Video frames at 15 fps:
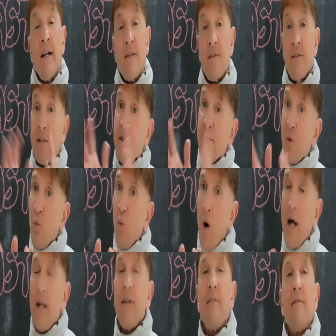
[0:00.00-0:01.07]
system
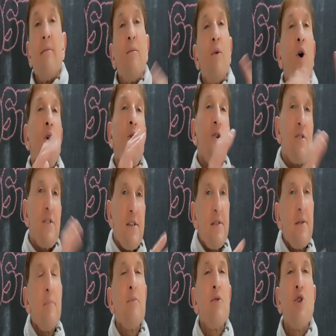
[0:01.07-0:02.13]
one or
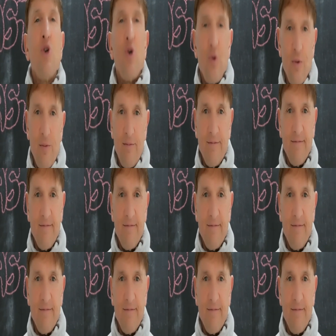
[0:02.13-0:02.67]
system two.